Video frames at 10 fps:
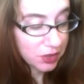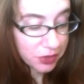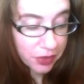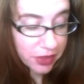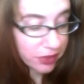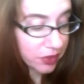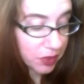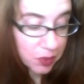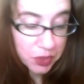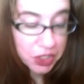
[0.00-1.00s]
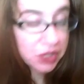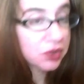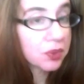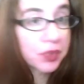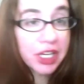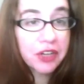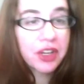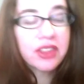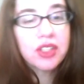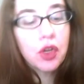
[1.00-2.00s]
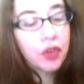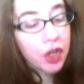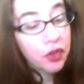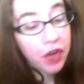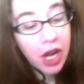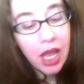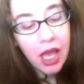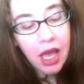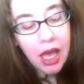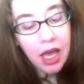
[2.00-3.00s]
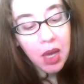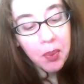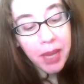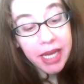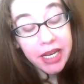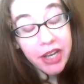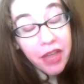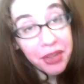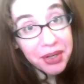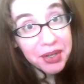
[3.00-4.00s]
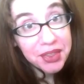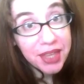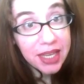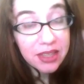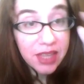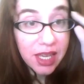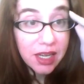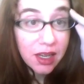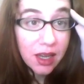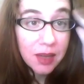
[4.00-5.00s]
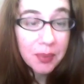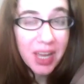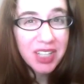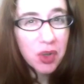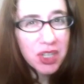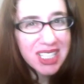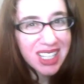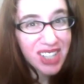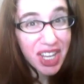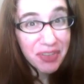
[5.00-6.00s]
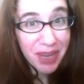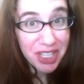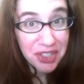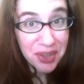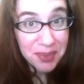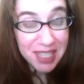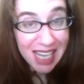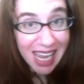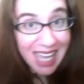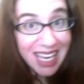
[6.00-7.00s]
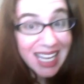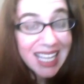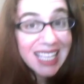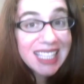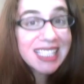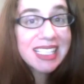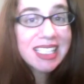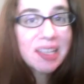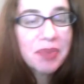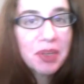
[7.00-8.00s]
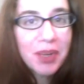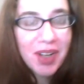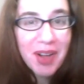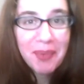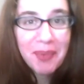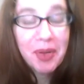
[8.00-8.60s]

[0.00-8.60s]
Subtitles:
that we're just reiterating this over and over. And another thing that I notice in a lot of manuscripts that I edit is something we call